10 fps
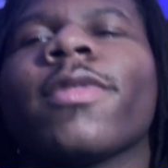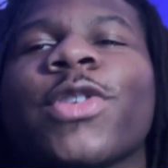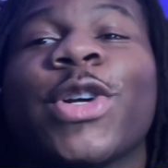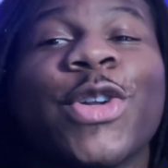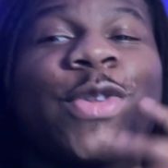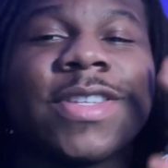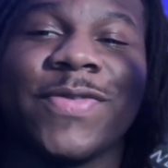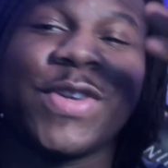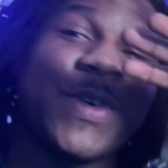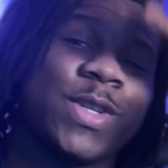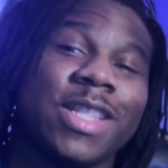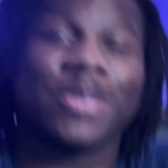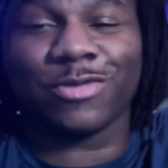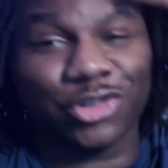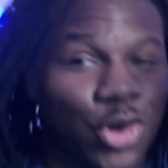So I know this video was a
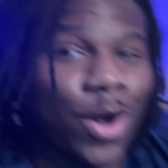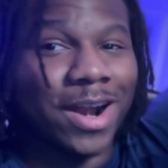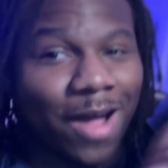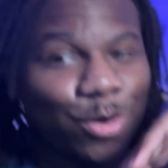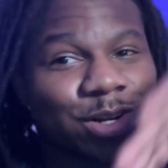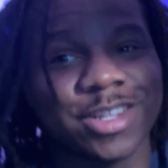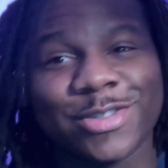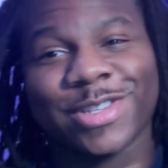little drawn out and a little